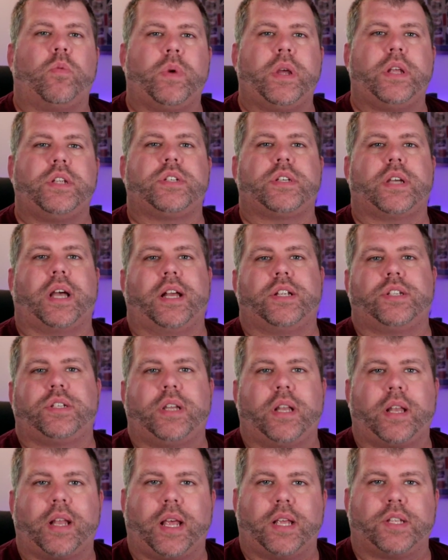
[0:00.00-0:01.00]
which
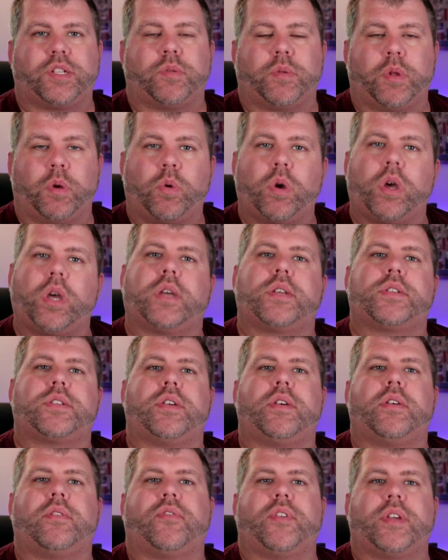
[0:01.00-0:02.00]
actually lights up the work
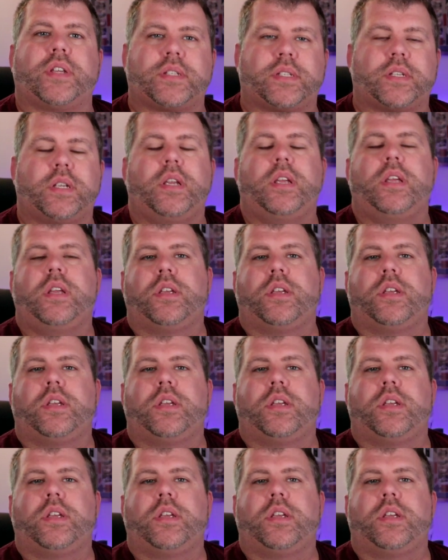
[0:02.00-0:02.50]
surface.